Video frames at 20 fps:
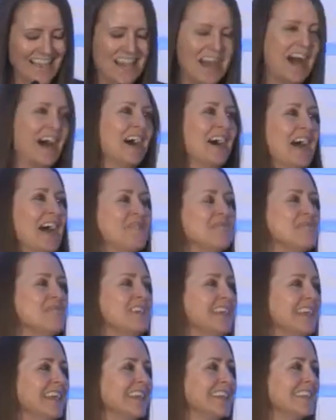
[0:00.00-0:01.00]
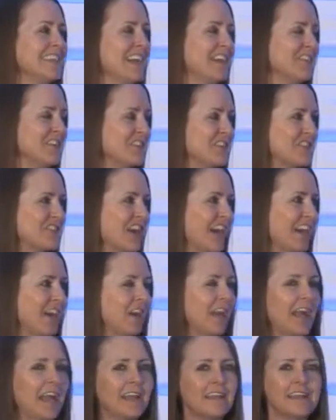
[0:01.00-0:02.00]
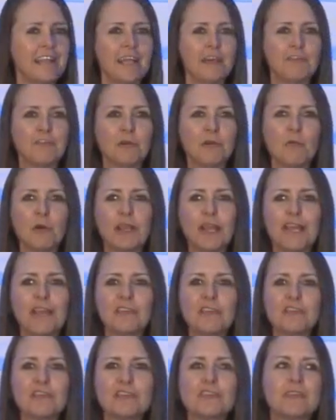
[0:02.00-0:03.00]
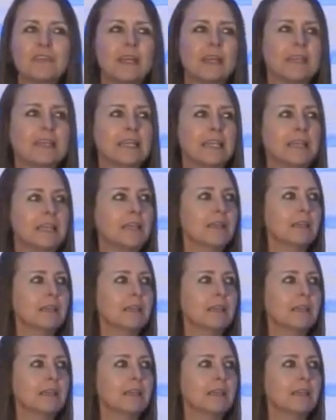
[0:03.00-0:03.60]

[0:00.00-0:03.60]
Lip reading: MD at Devonshire, and from what I understand, the